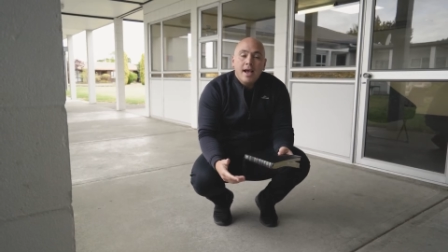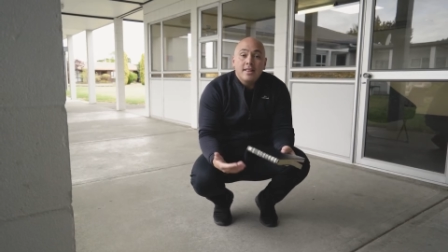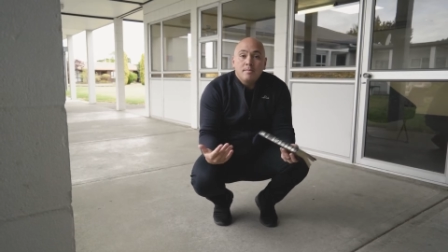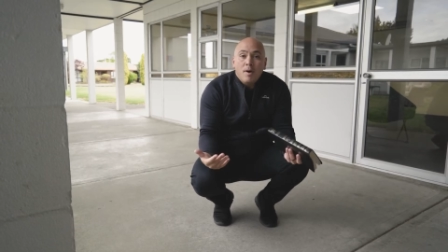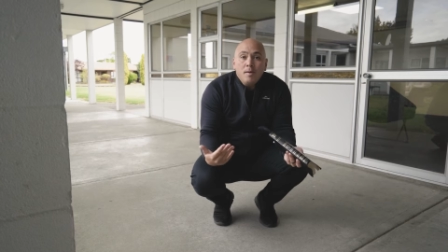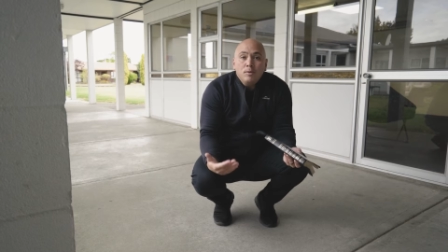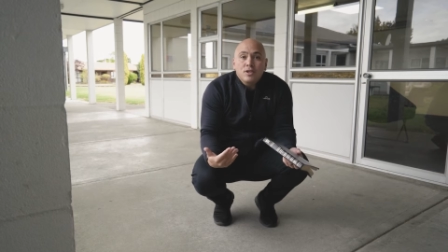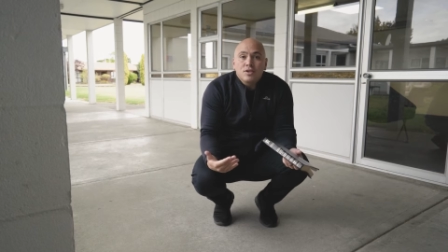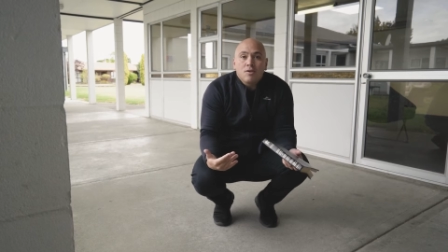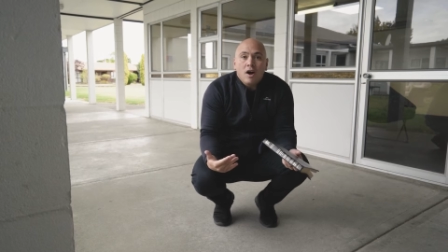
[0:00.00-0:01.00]
And the Bible
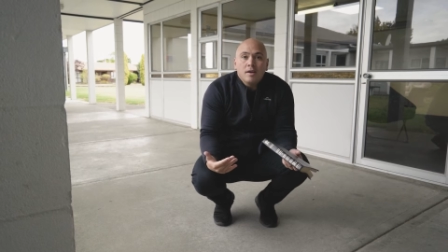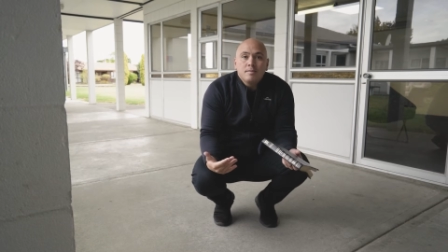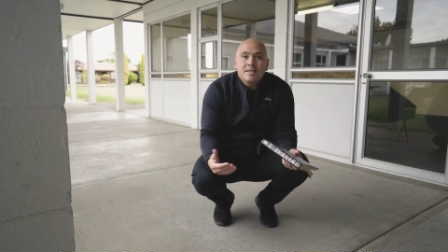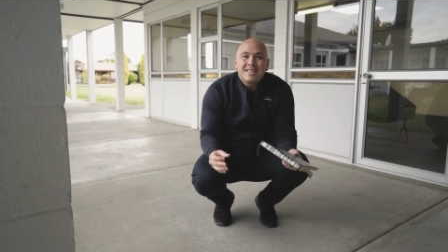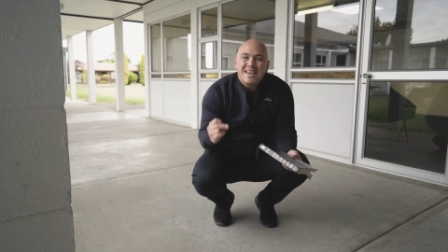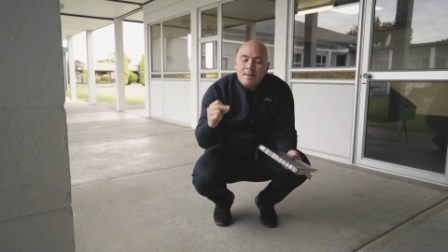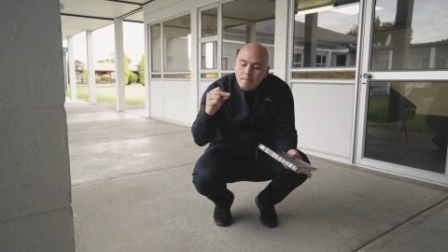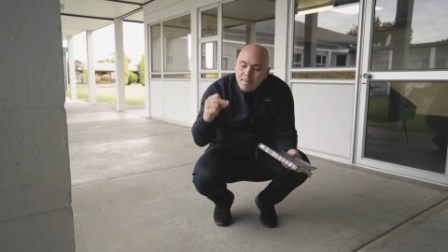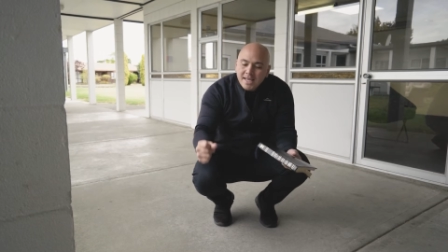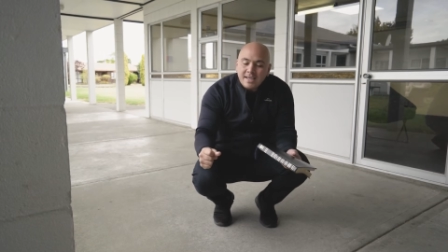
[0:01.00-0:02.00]
describes that
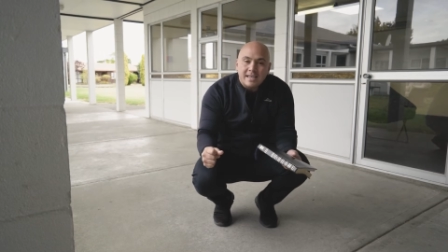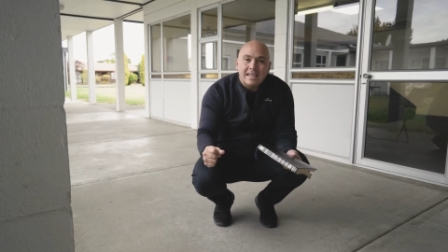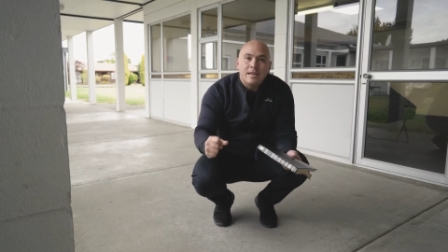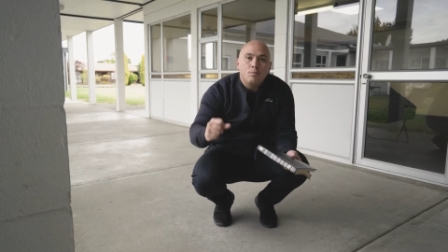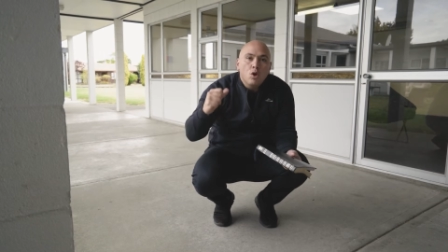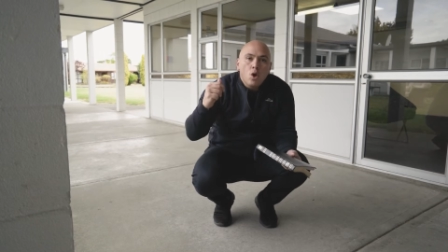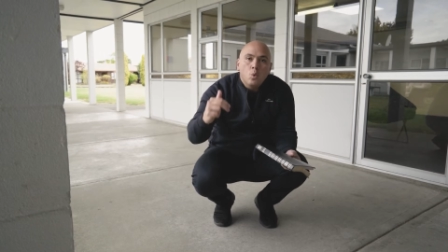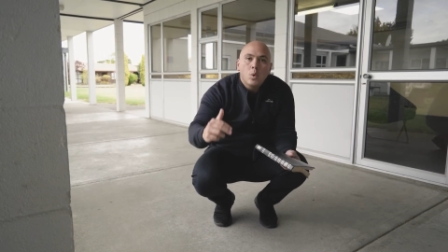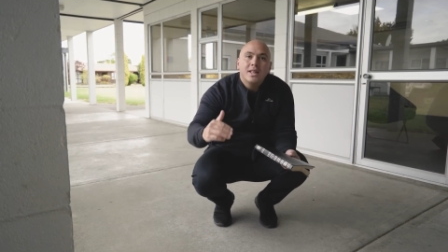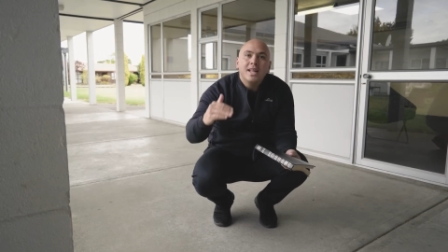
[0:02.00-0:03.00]
immediately
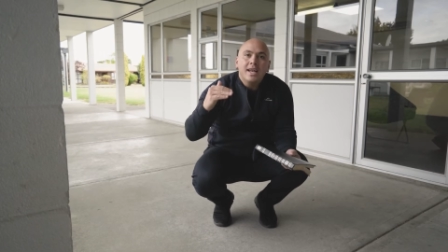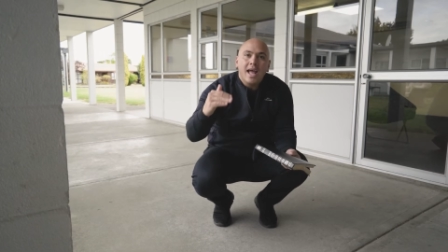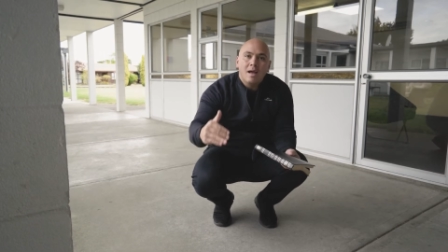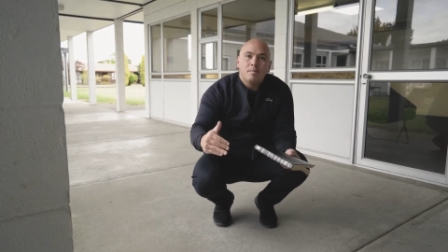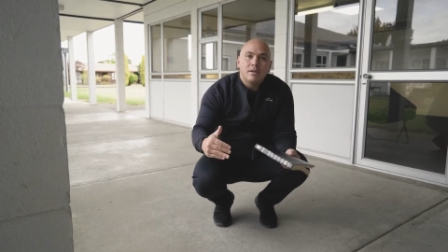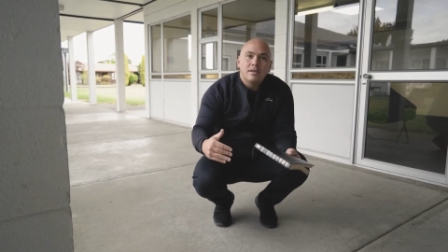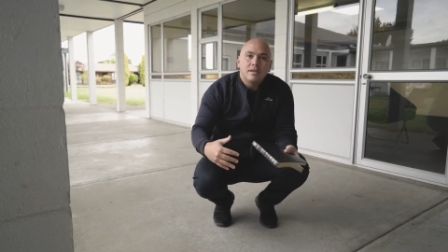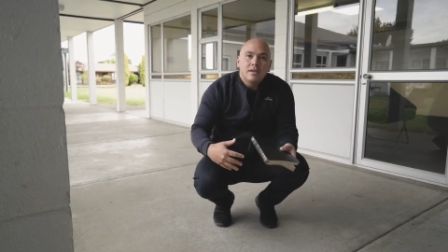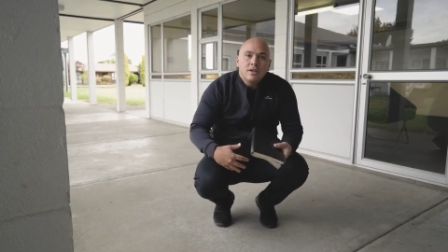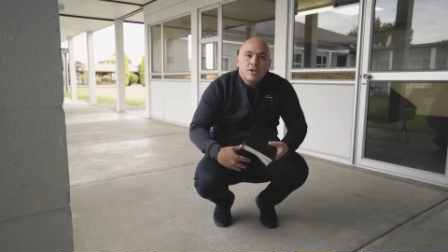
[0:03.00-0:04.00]
when that happened,
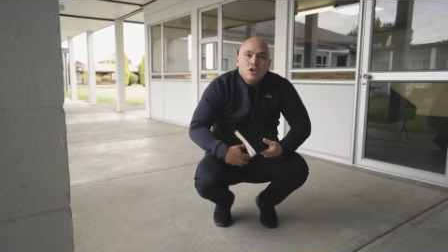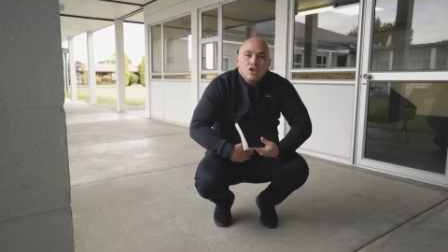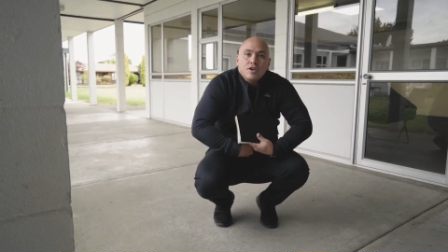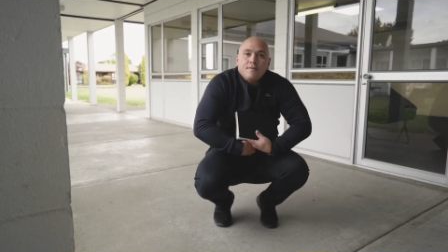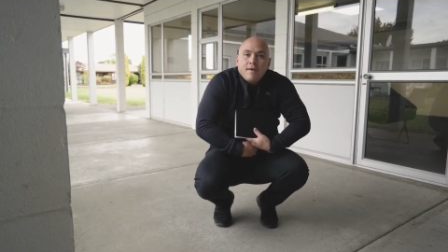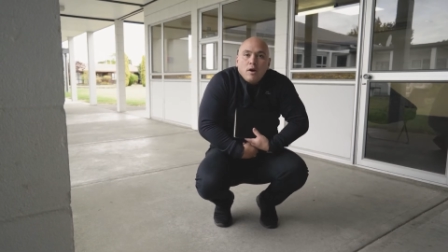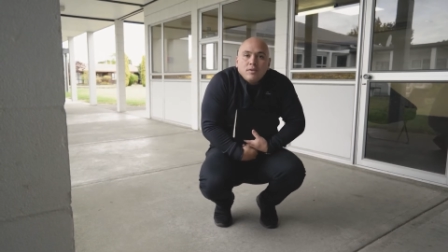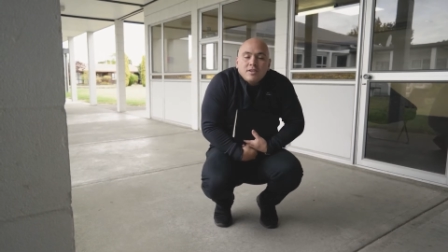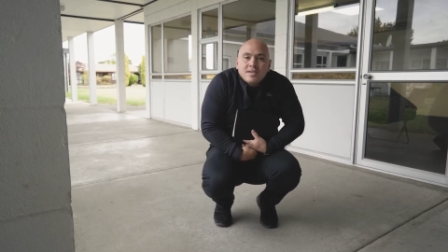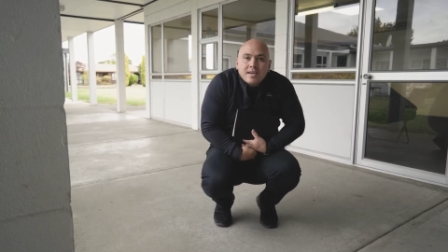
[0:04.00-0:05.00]
she
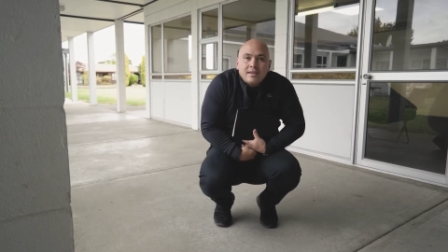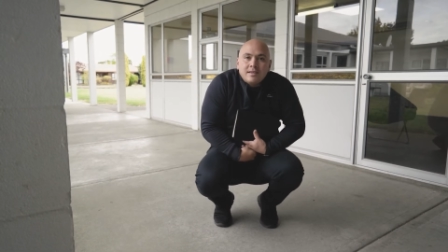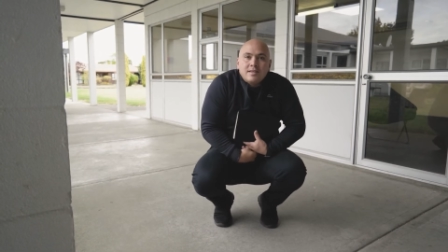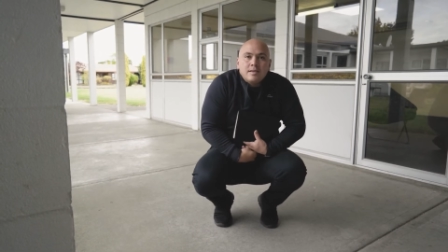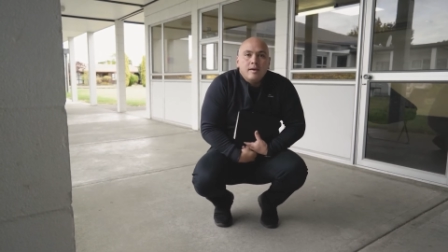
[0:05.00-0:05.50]
felt the sickness